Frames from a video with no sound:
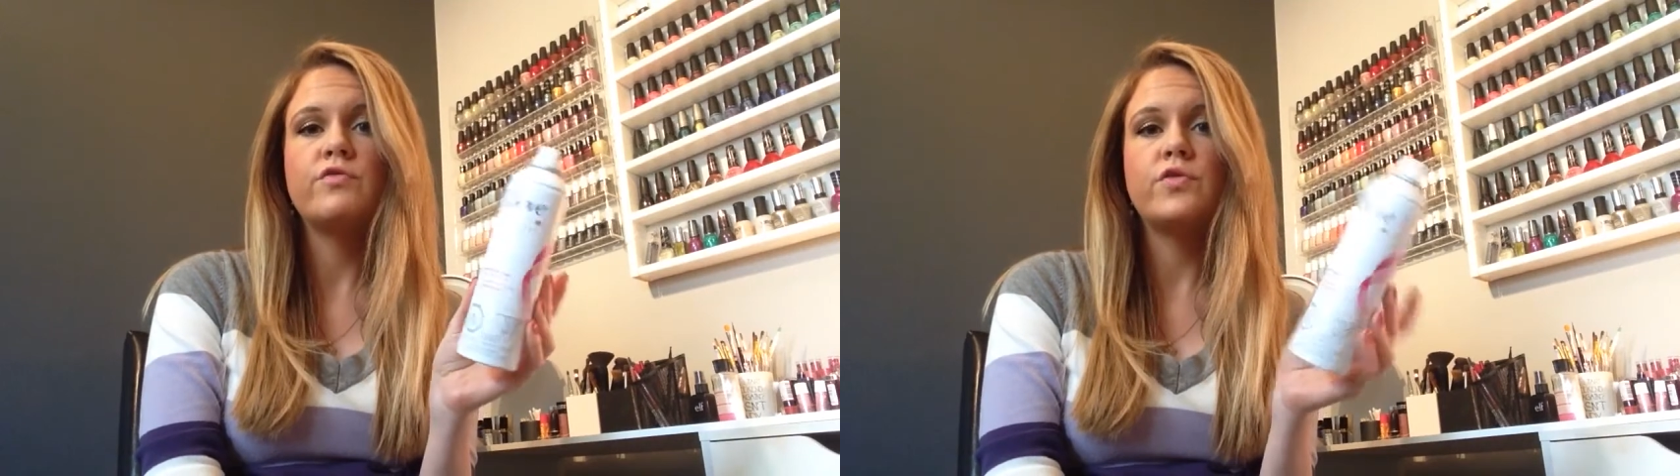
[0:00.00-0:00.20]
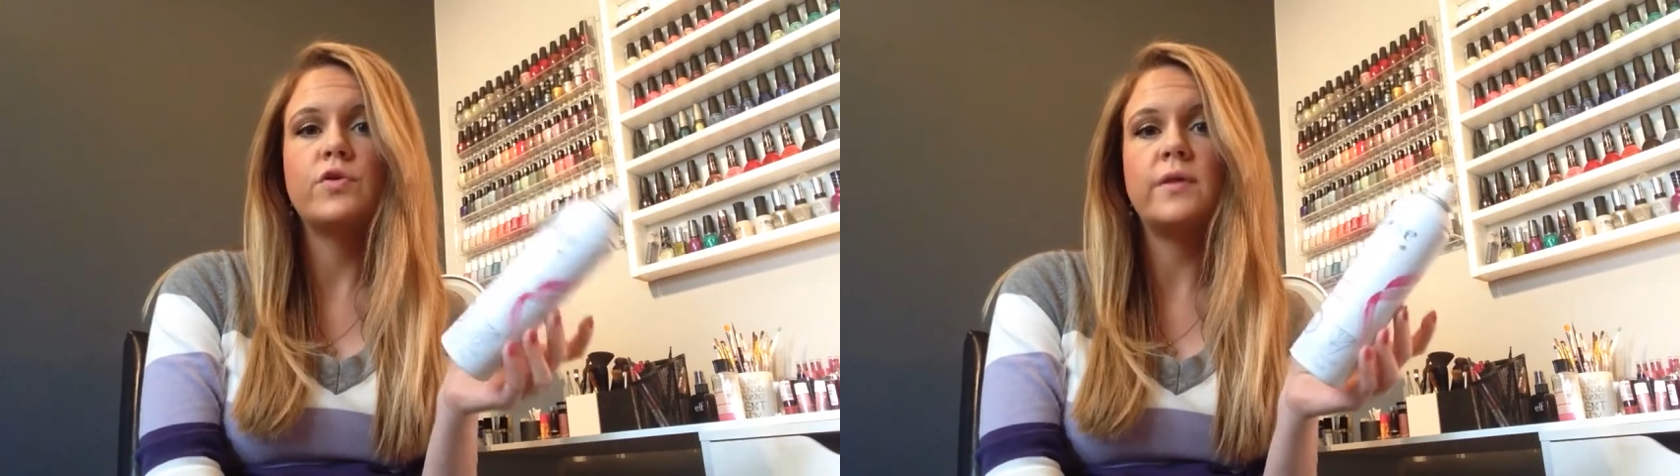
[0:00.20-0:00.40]

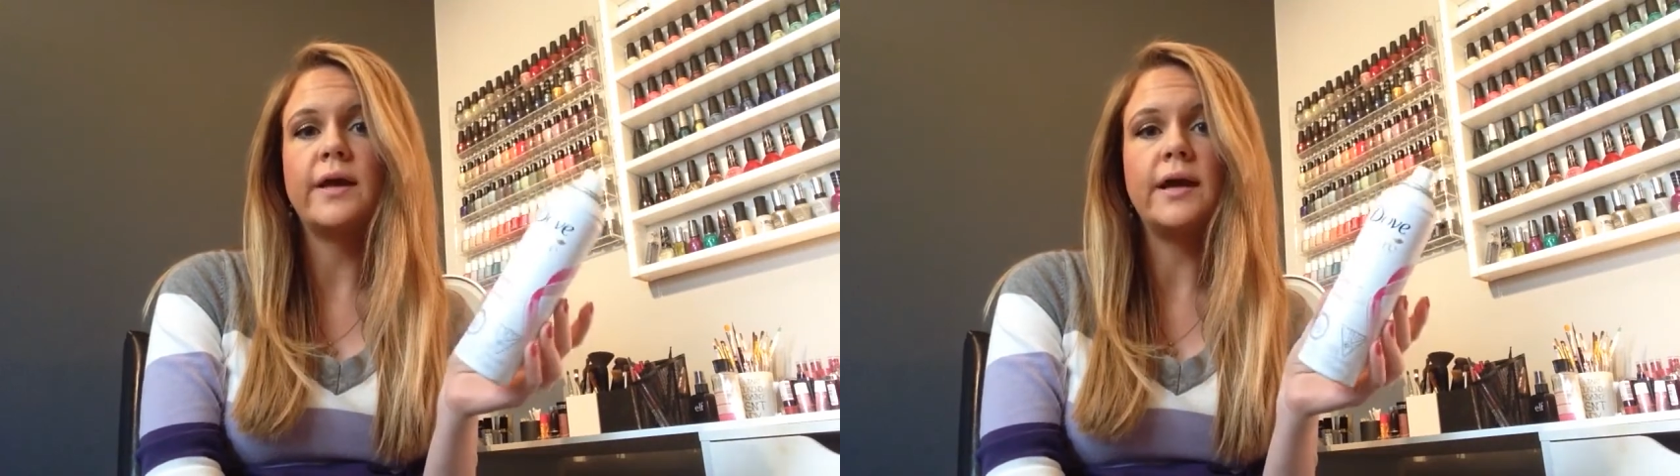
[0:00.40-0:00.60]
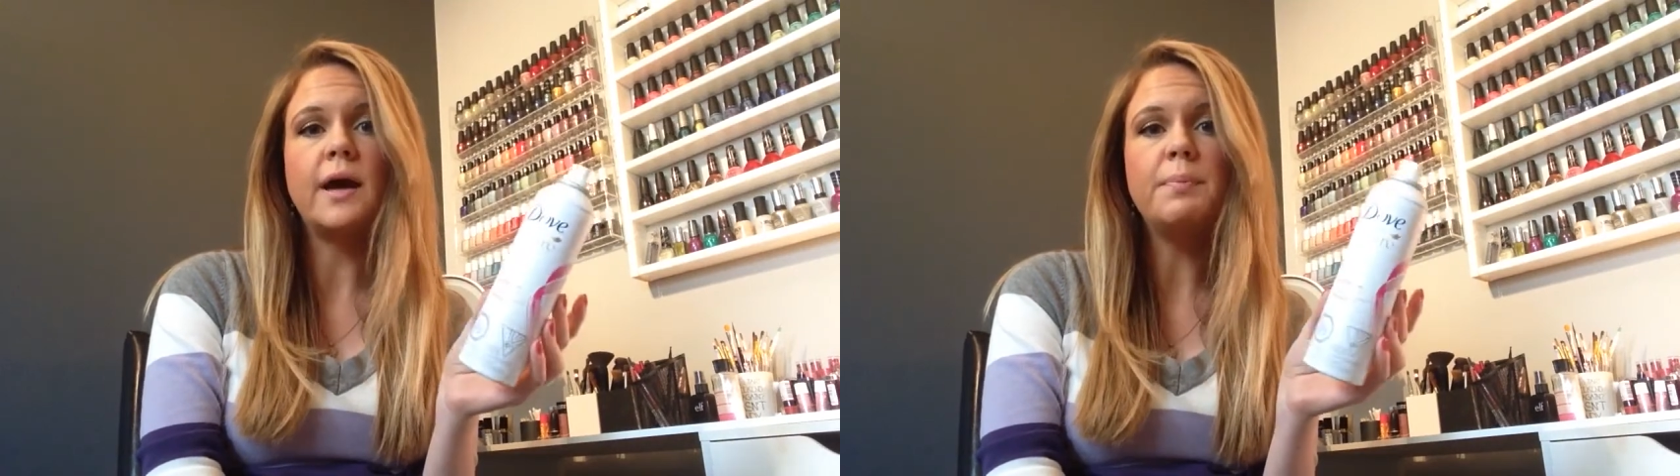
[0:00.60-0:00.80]
for
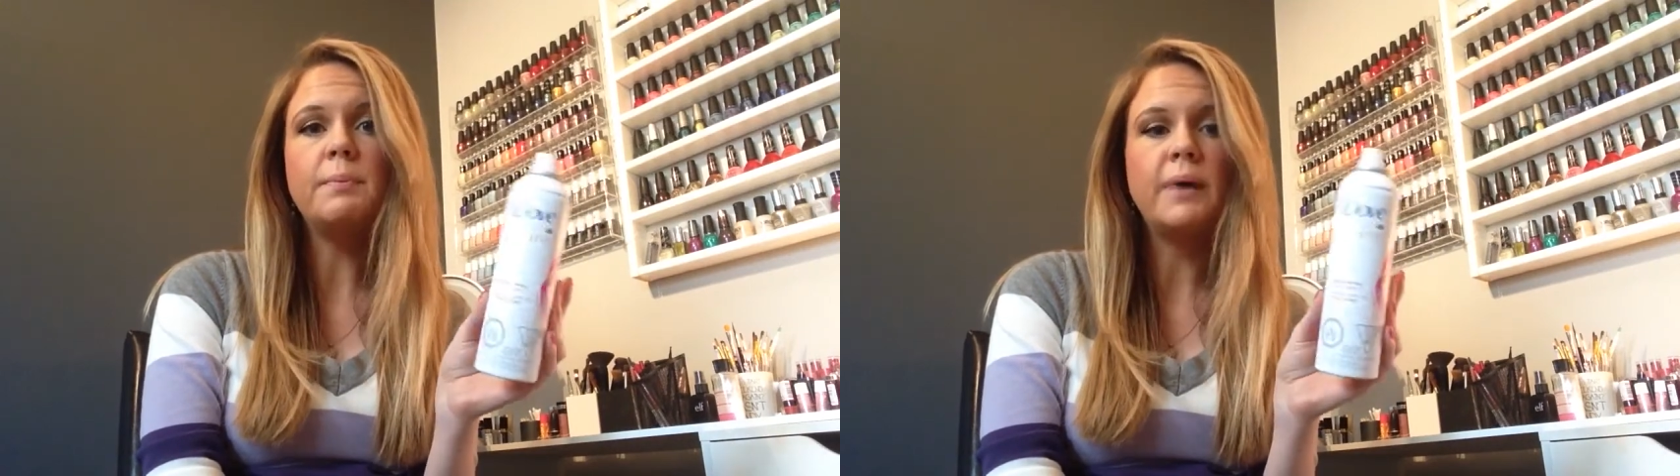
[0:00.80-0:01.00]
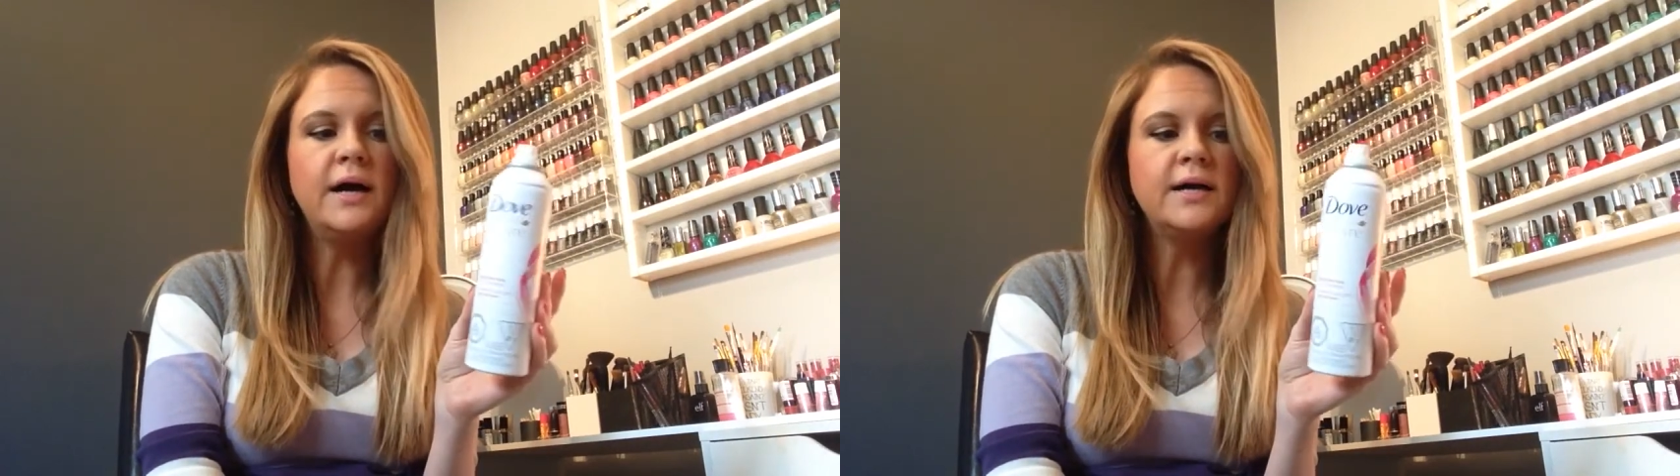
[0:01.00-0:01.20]
like a
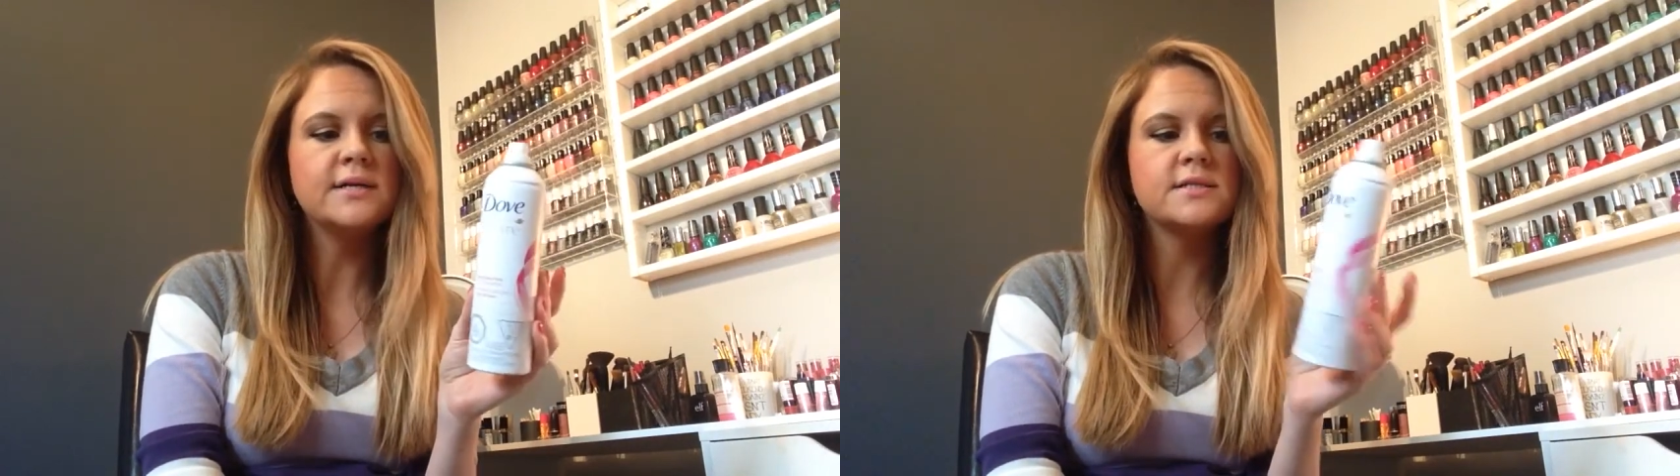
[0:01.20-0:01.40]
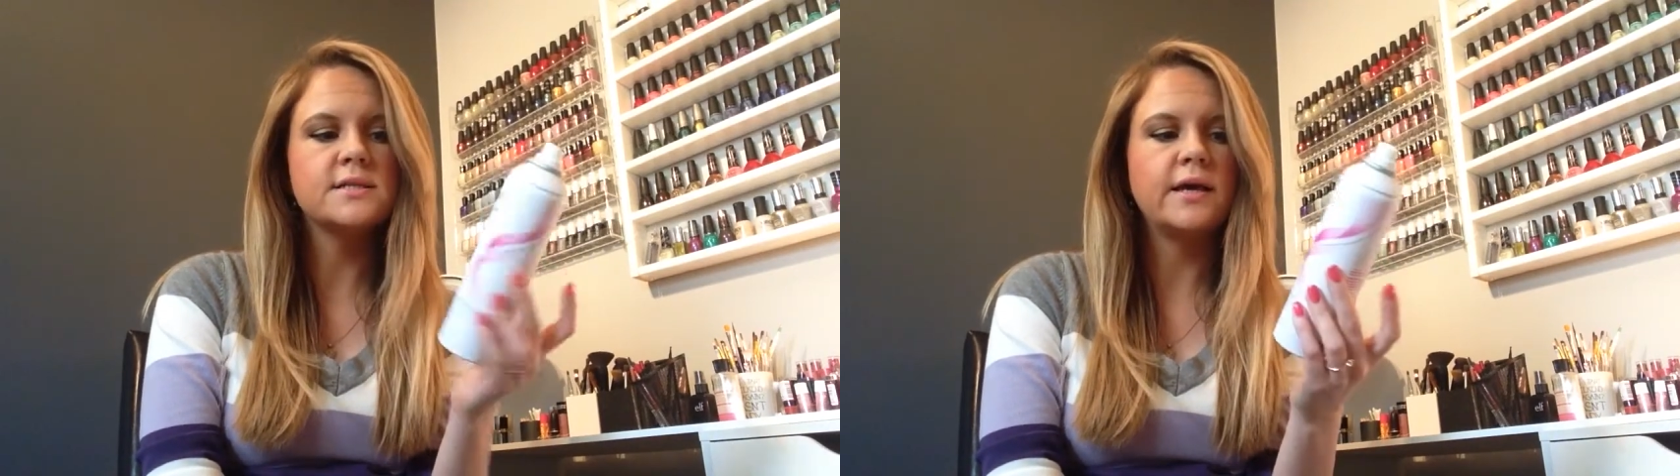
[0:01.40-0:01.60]
couple
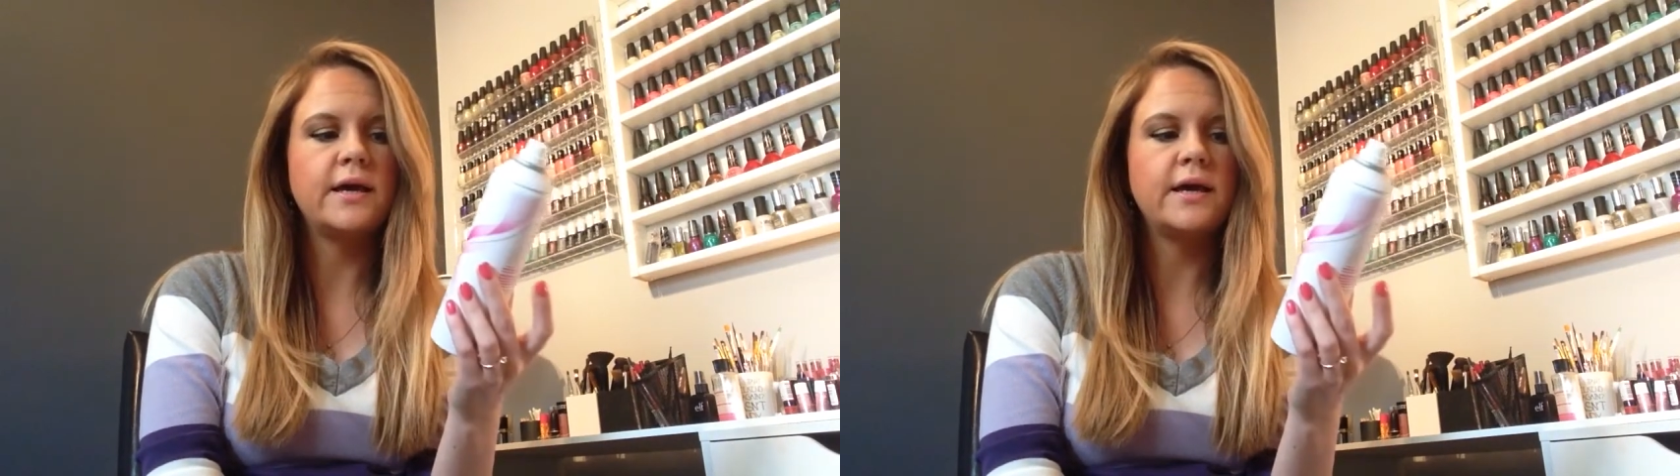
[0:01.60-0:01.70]
bucks,